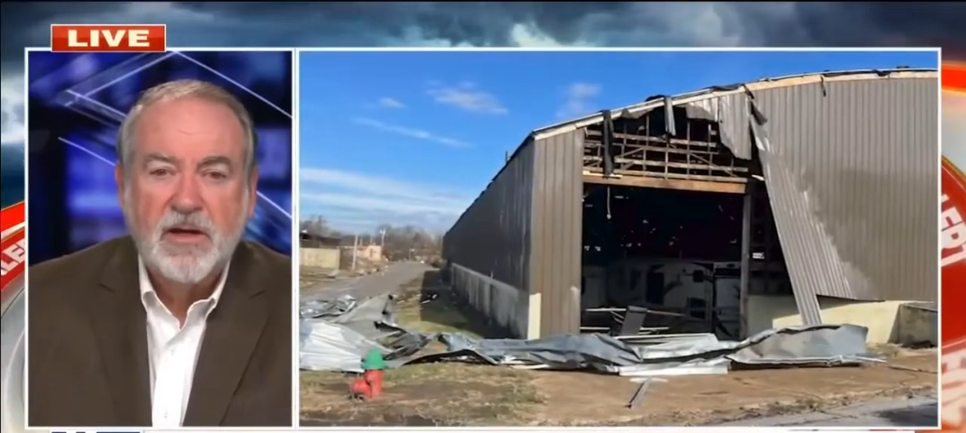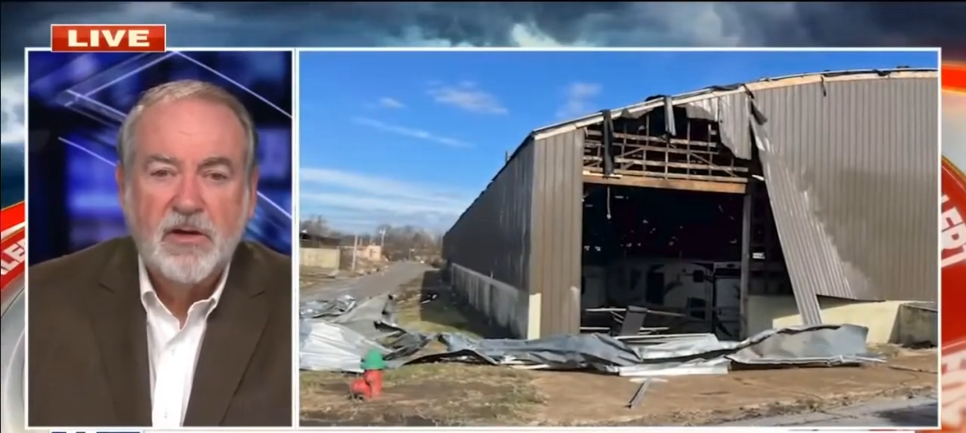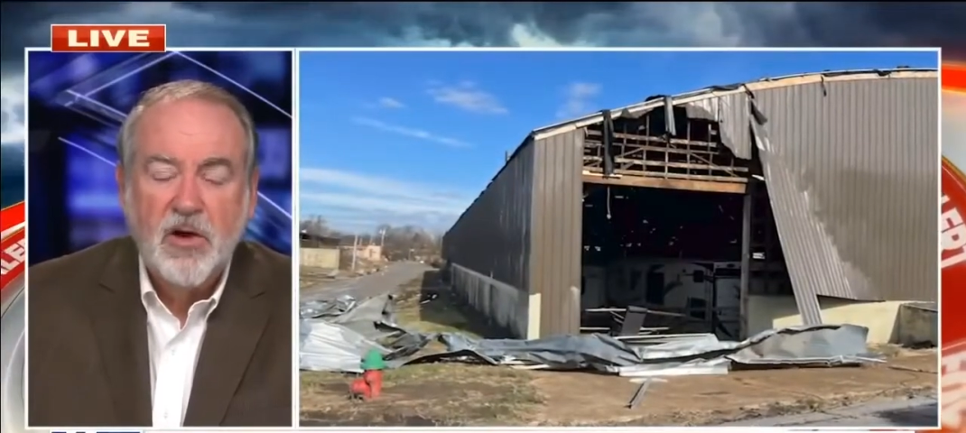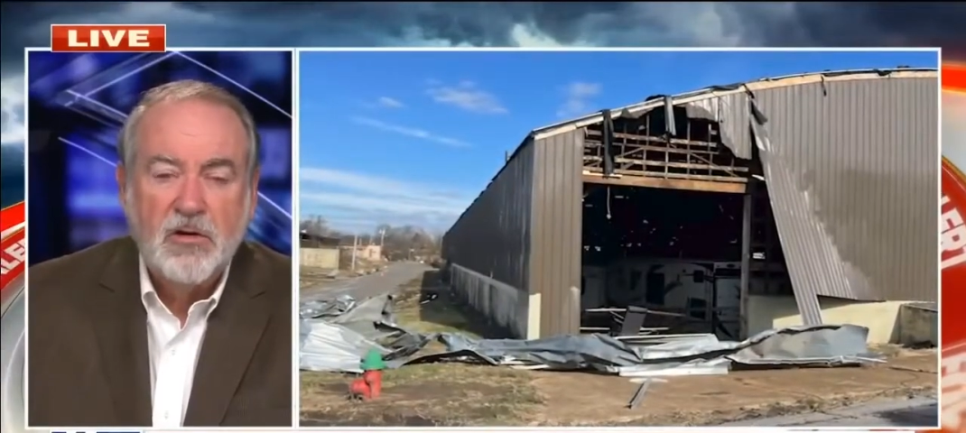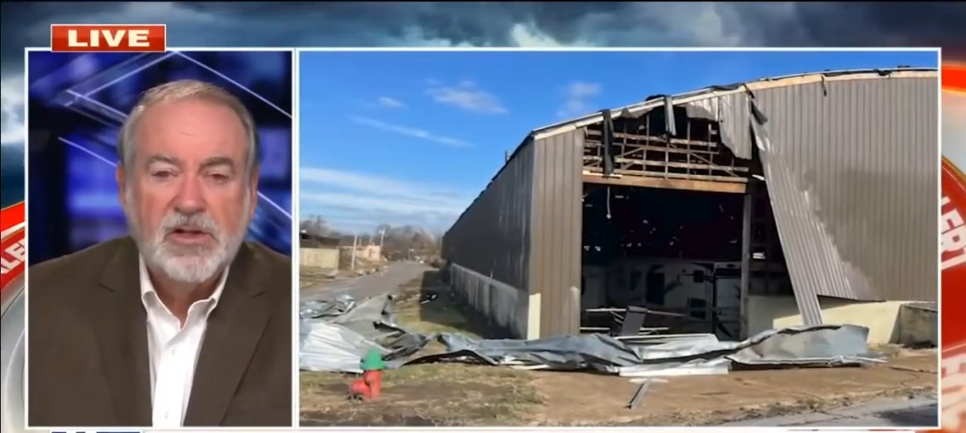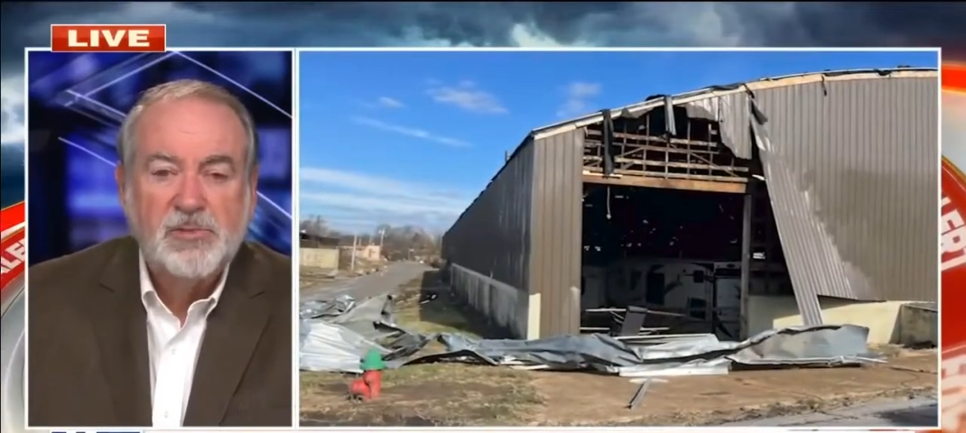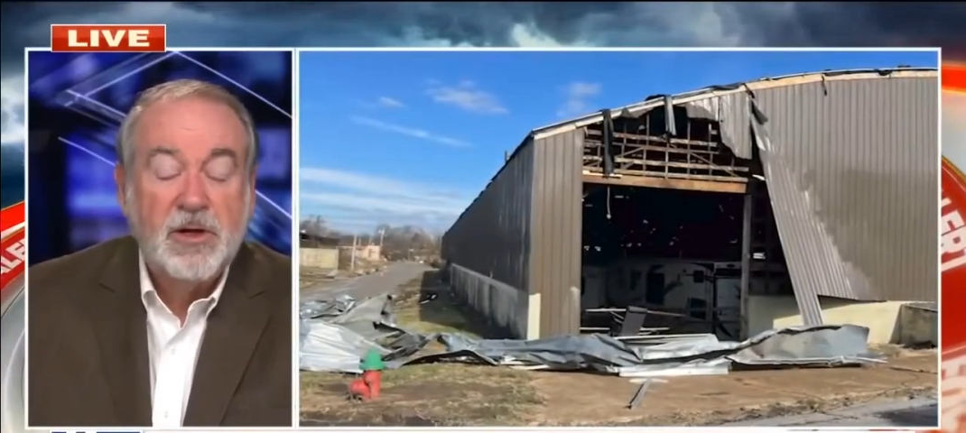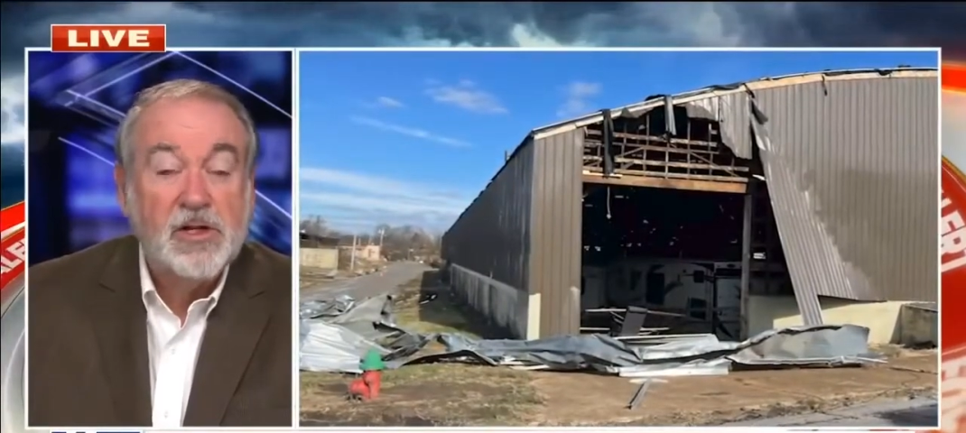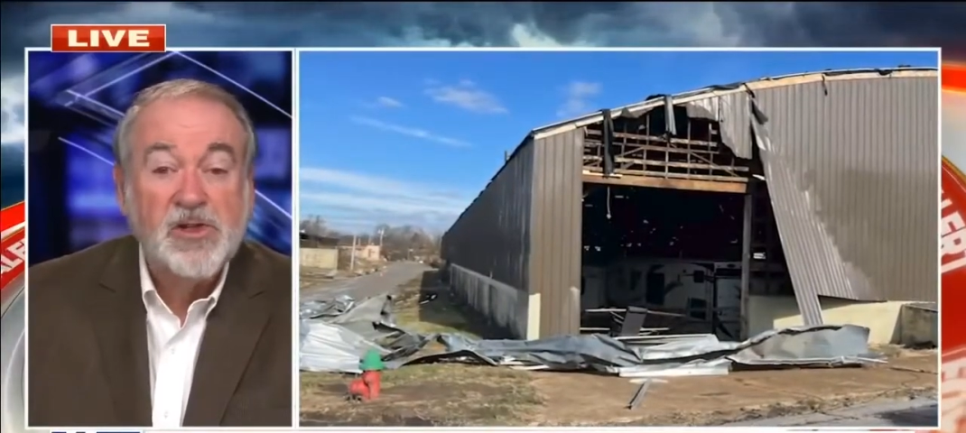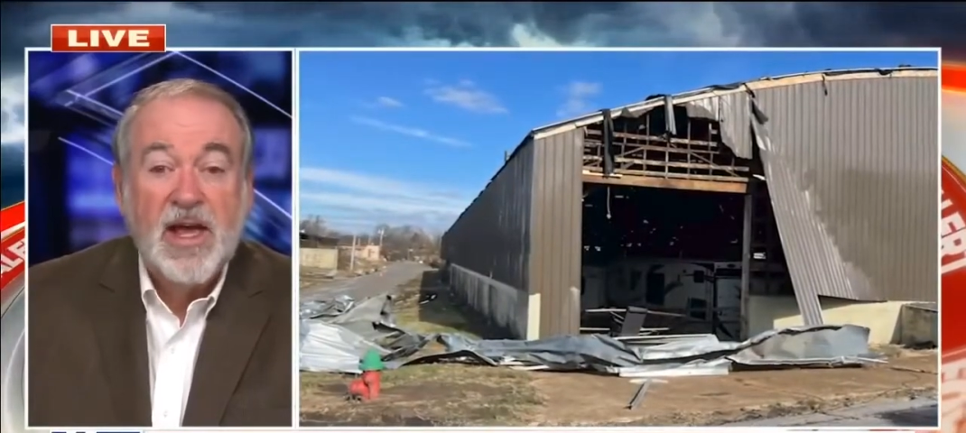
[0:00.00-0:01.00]
occurrence
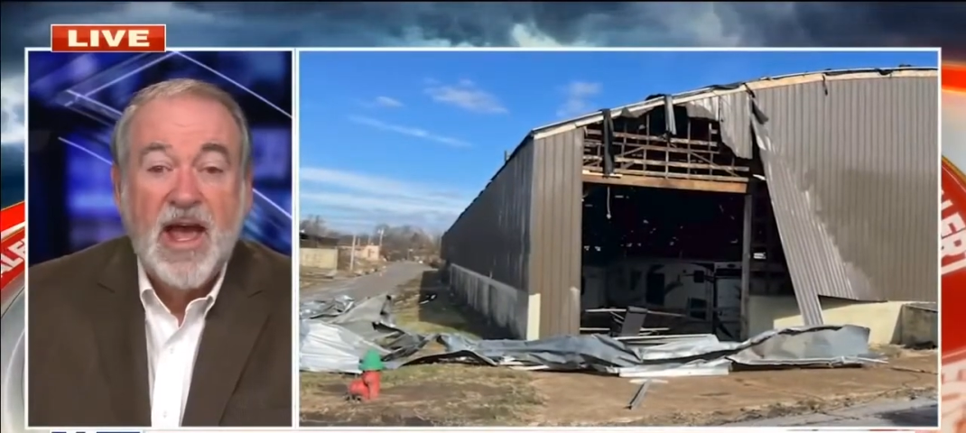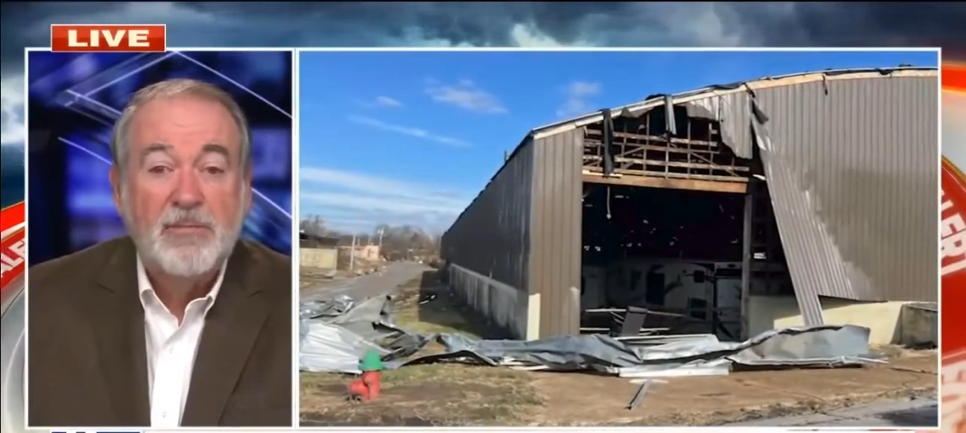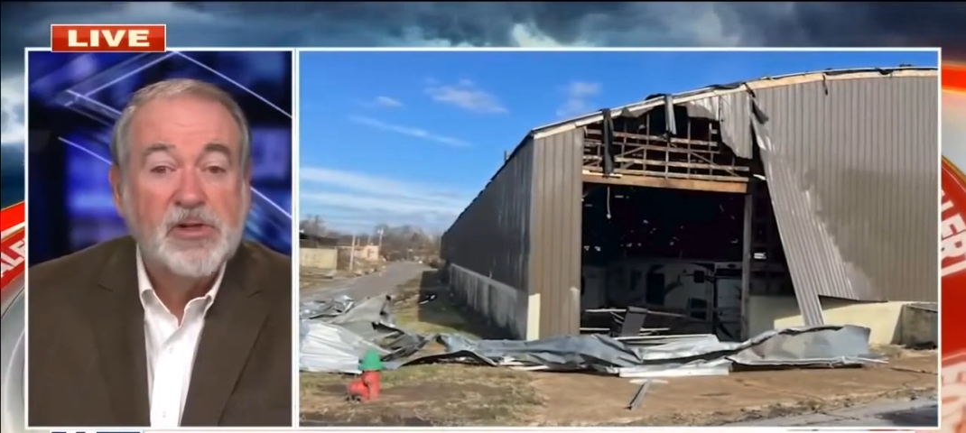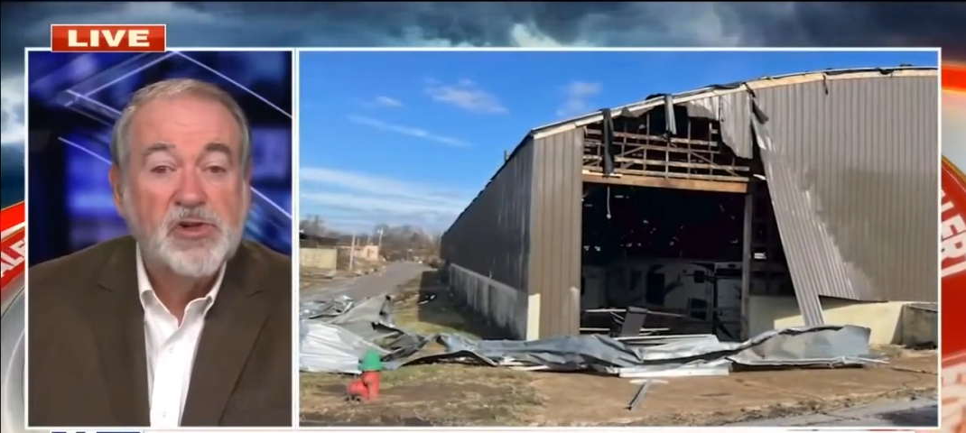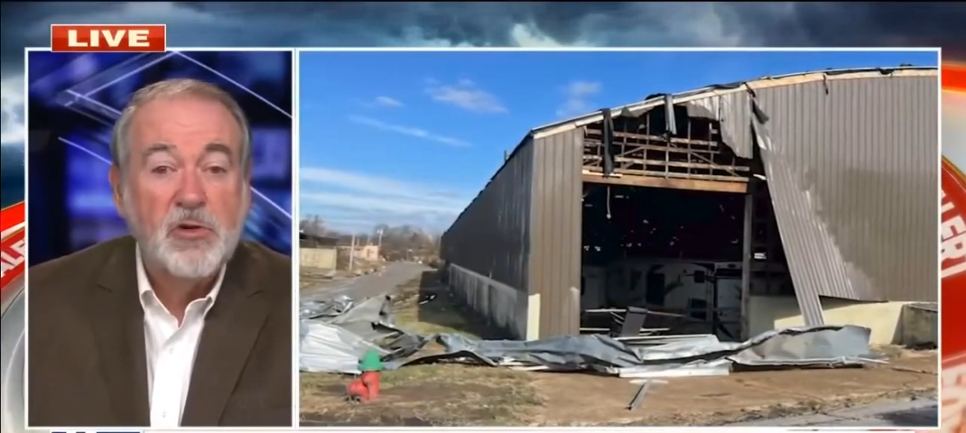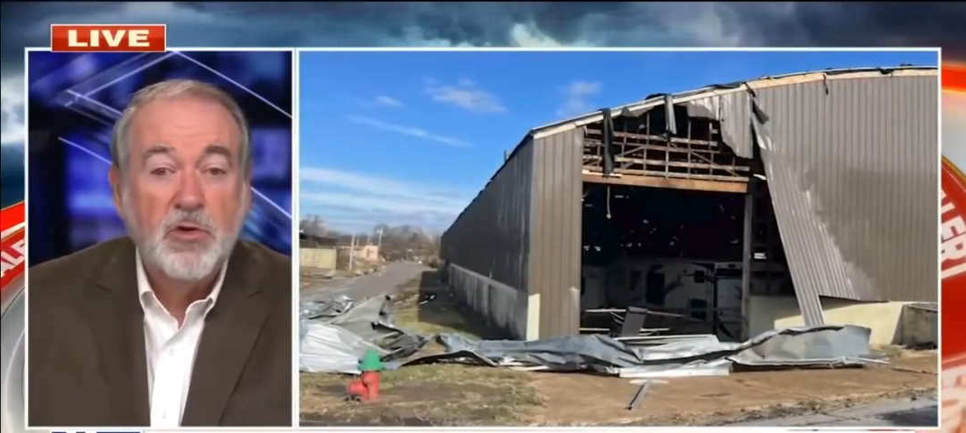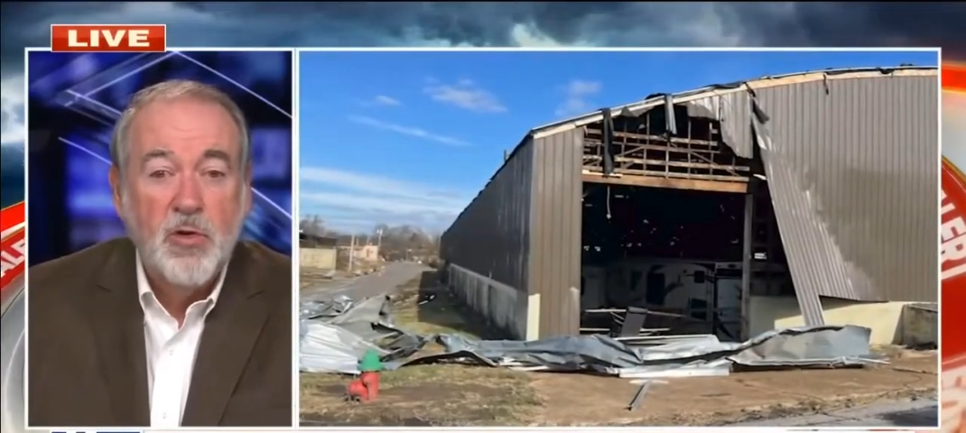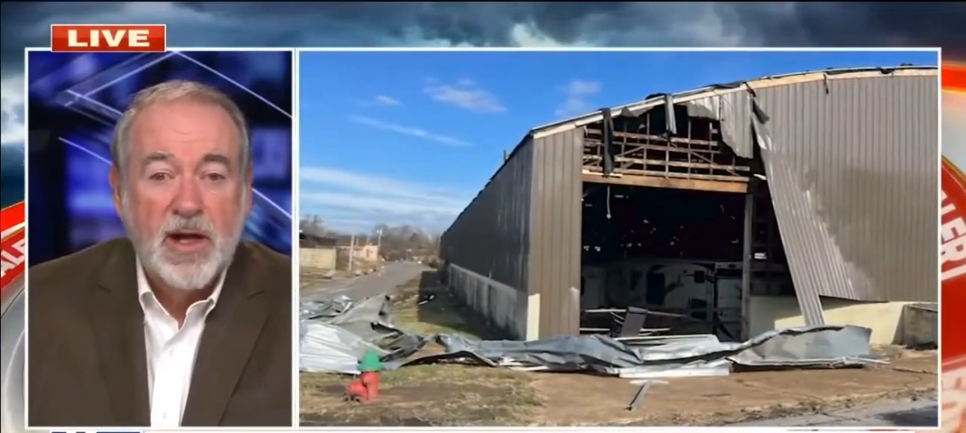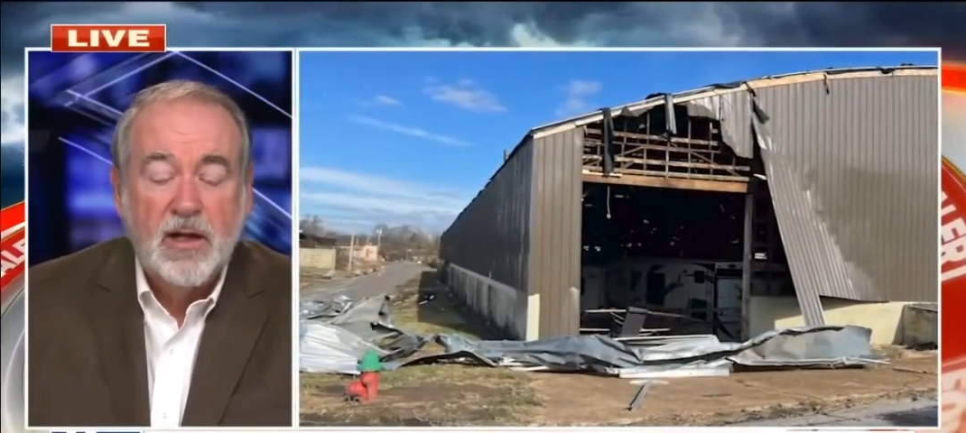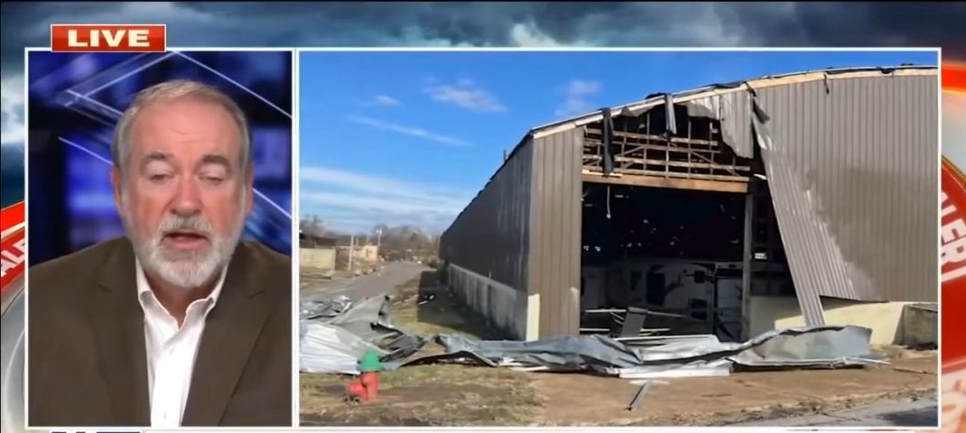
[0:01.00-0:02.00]
because they happen so
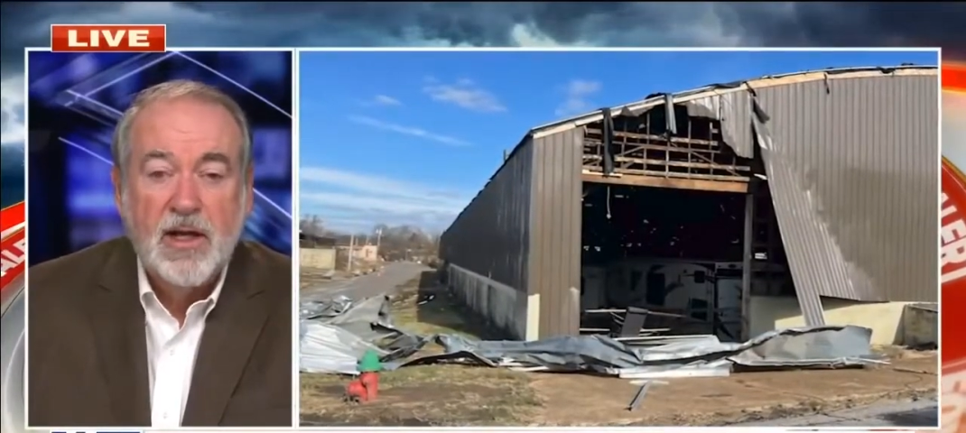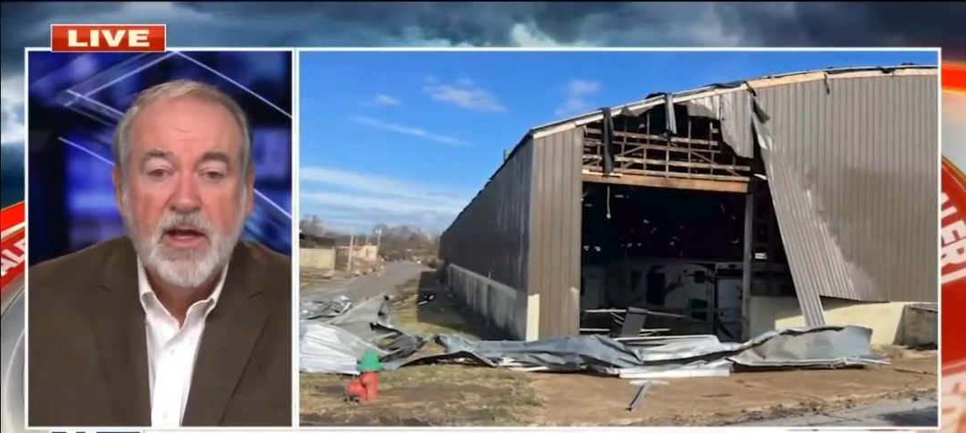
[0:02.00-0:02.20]
quickly.